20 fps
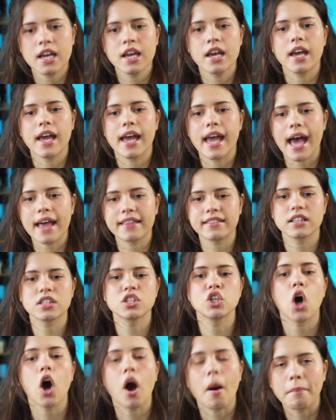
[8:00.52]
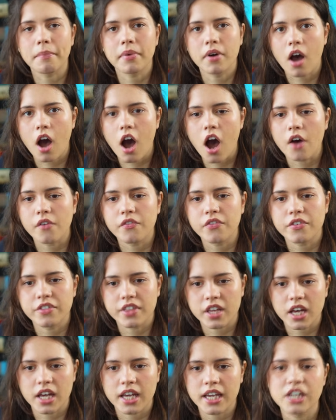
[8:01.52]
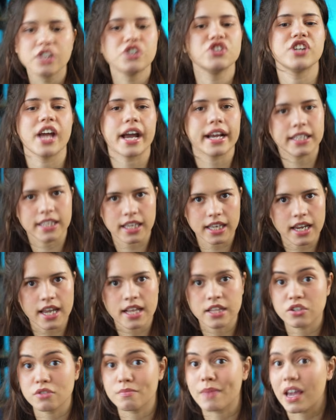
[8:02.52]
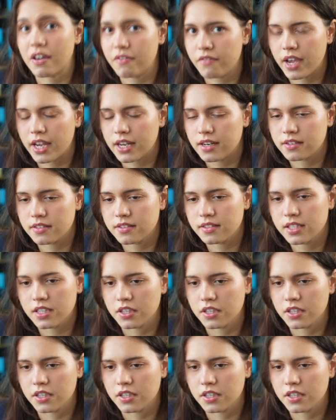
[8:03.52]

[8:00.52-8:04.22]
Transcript: at the top of the injected into my veins tier,